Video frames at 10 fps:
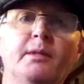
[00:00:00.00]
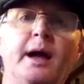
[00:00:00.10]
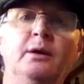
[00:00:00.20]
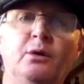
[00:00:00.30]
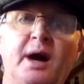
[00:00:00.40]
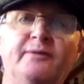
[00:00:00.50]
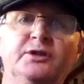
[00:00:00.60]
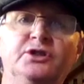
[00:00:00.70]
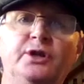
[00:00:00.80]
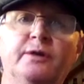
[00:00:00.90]
And look after
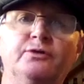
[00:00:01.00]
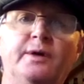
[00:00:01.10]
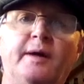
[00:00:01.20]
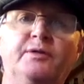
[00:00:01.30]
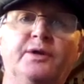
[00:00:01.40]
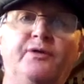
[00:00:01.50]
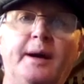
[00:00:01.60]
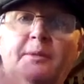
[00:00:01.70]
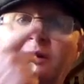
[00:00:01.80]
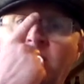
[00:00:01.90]
yourselves, look after your
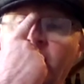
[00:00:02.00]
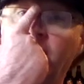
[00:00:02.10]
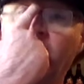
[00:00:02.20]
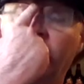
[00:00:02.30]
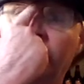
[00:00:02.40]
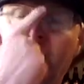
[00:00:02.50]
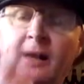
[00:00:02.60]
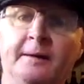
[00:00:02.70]
families, and